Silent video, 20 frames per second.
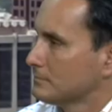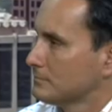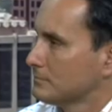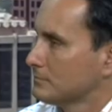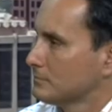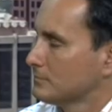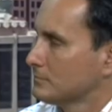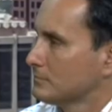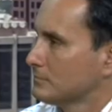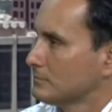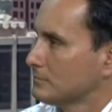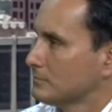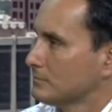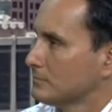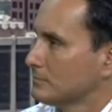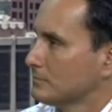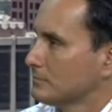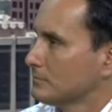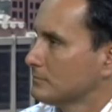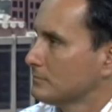
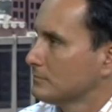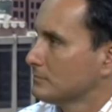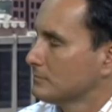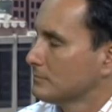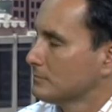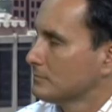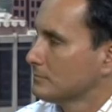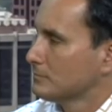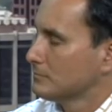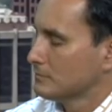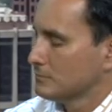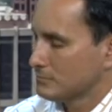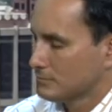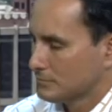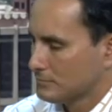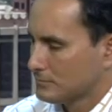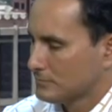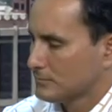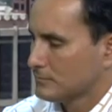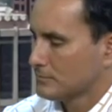
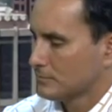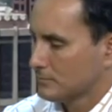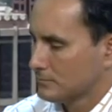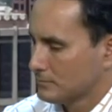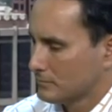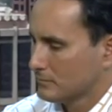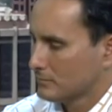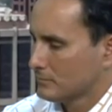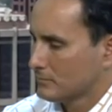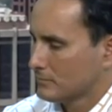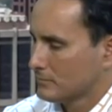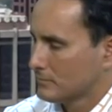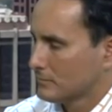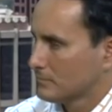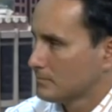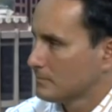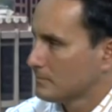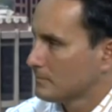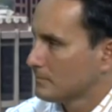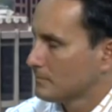
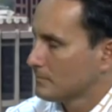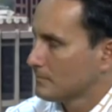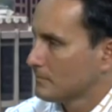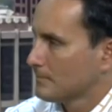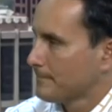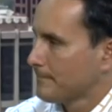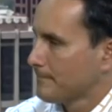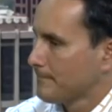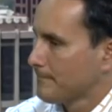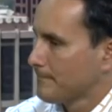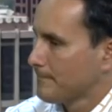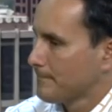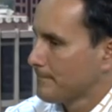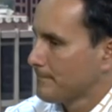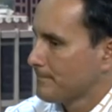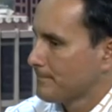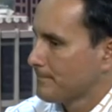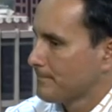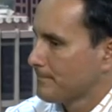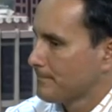
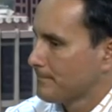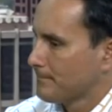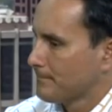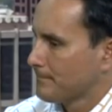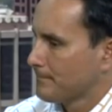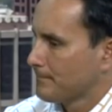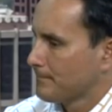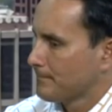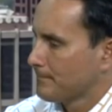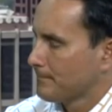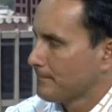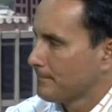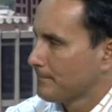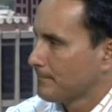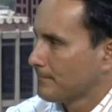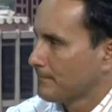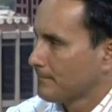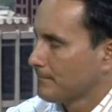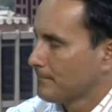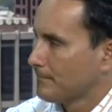
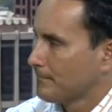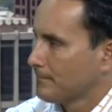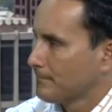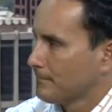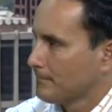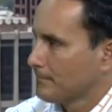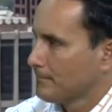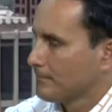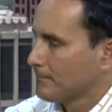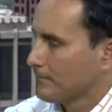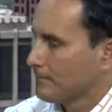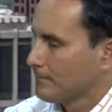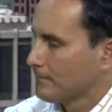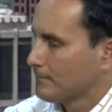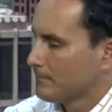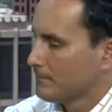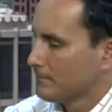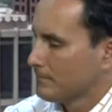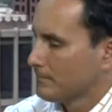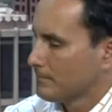
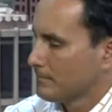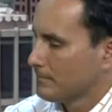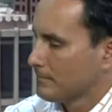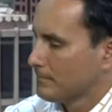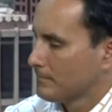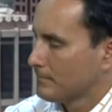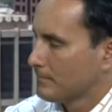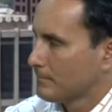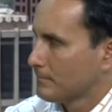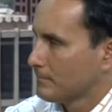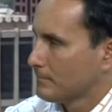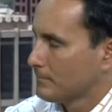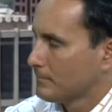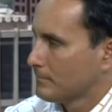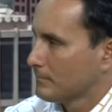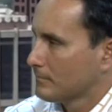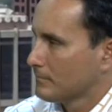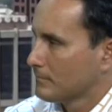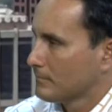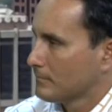
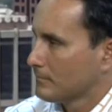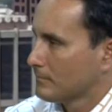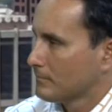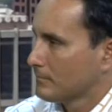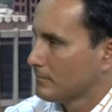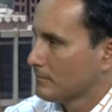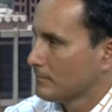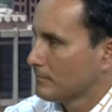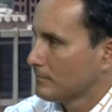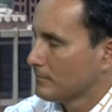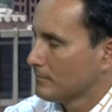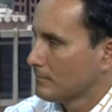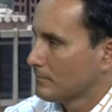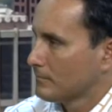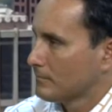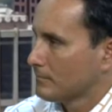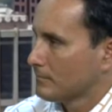This person isn't speaking.